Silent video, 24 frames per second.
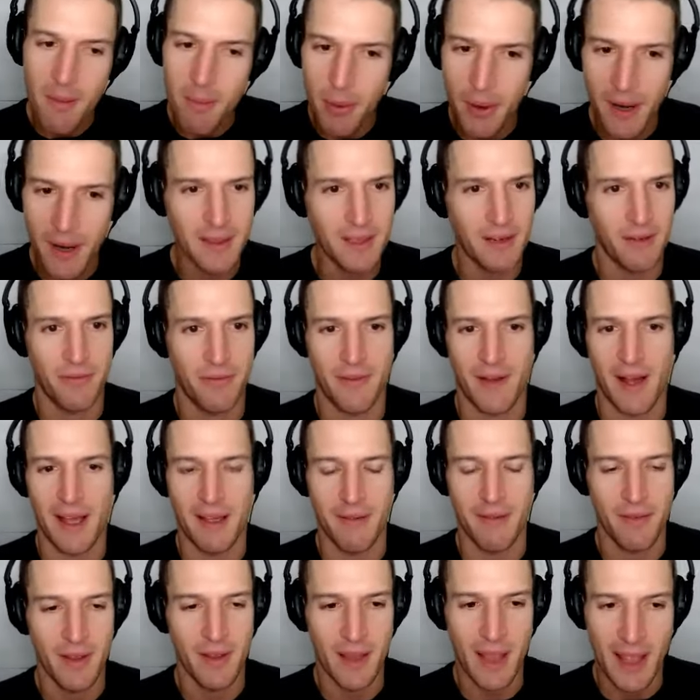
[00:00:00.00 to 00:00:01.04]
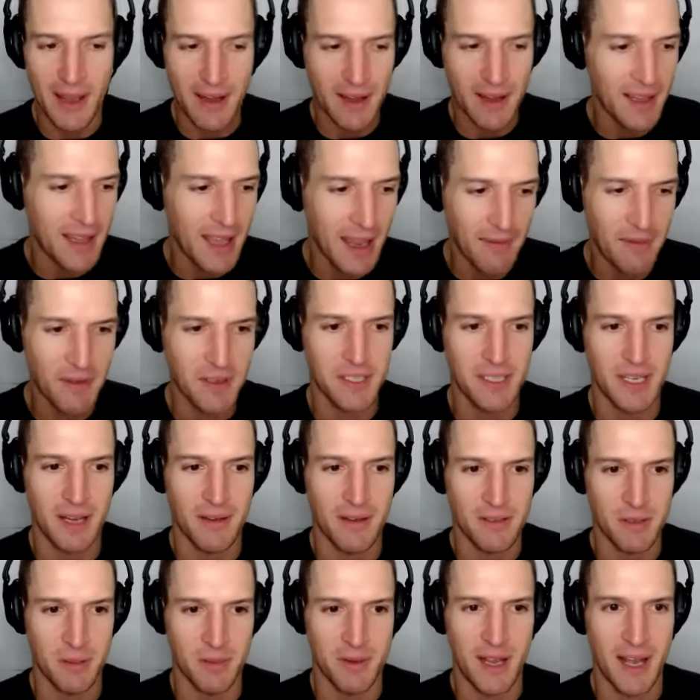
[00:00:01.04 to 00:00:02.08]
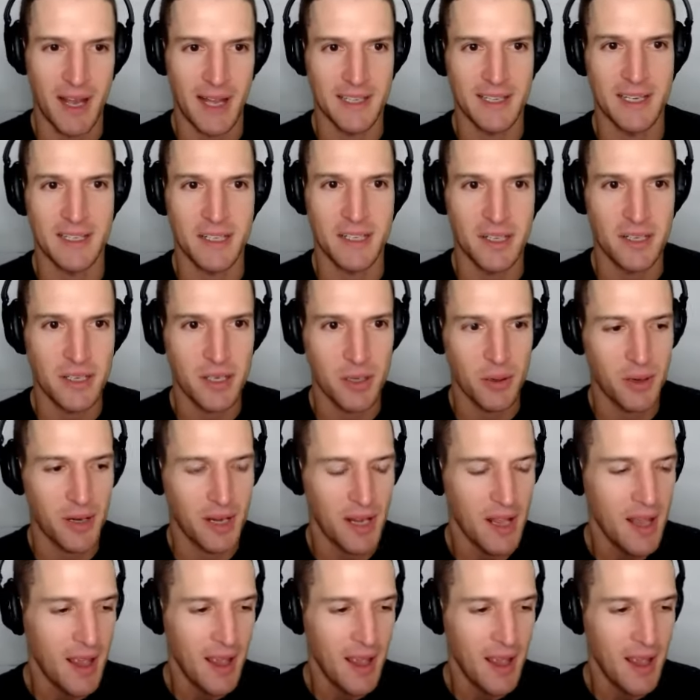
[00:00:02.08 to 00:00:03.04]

Put out there five, and give yourself some context to do it.